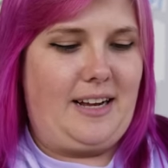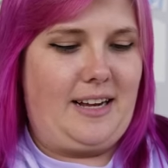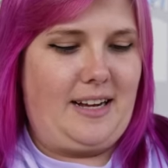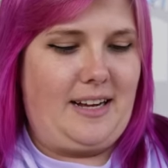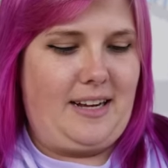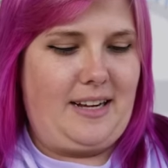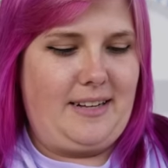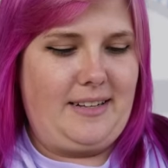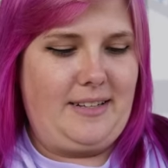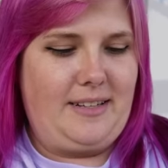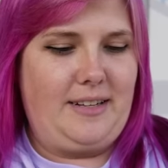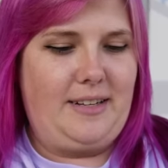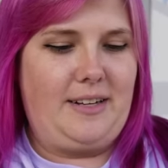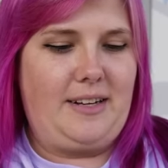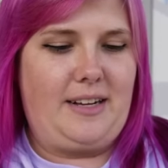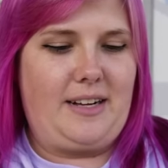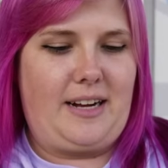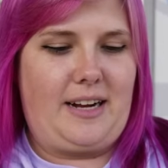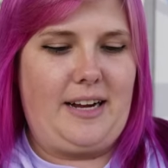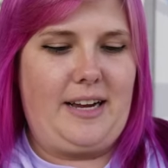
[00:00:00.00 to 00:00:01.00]
Uh,
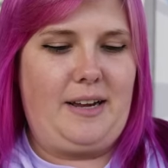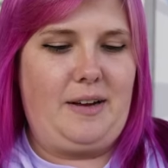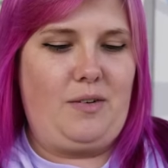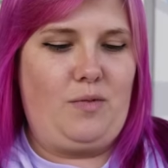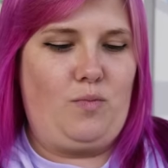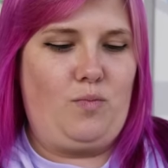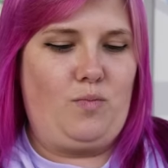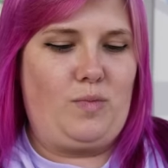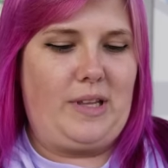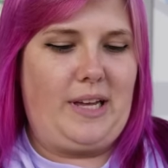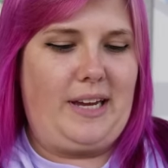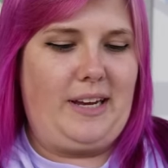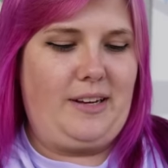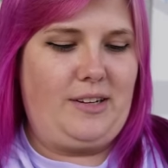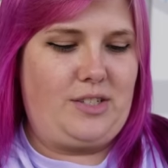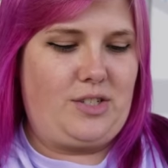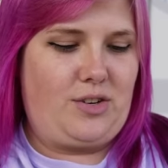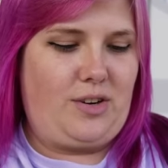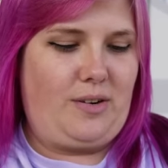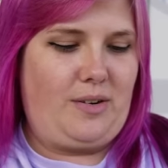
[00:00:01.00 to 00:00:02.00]
I
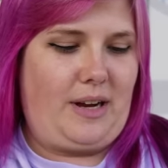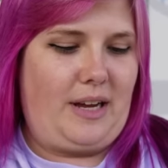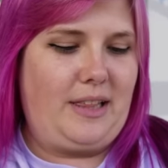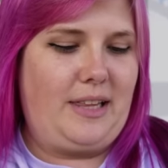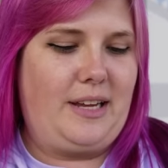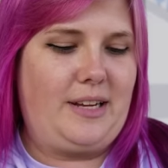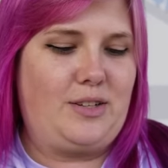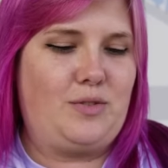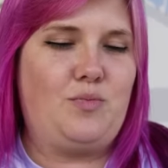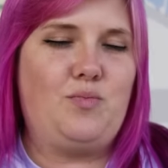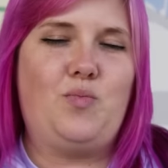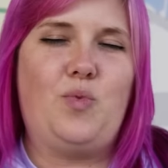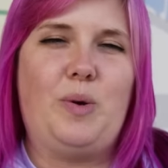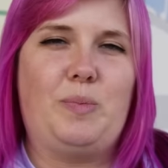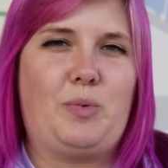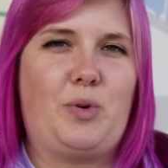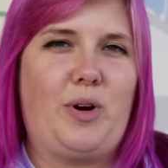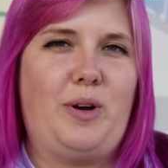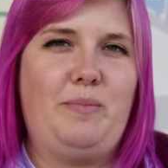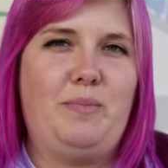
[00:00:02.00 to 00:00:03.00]
like I like
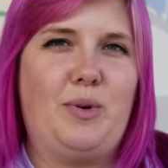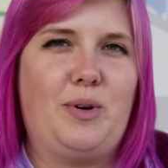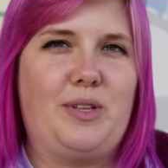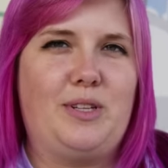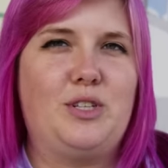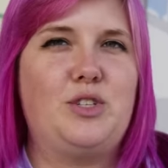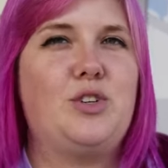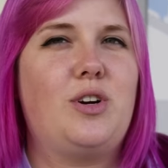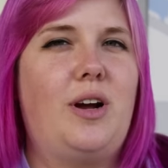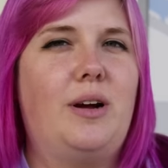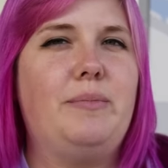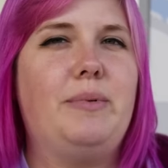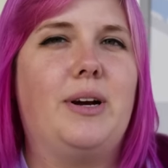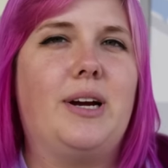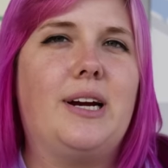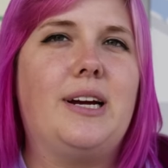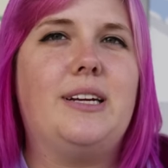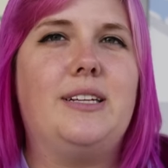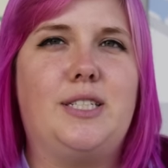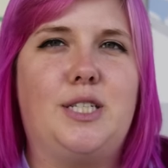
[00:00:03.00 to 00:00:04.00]
whipped cream more than
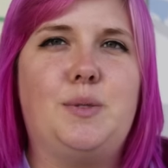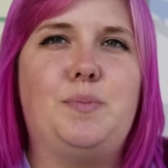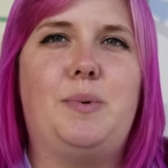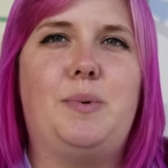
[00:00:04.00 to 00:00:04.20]
strawberries.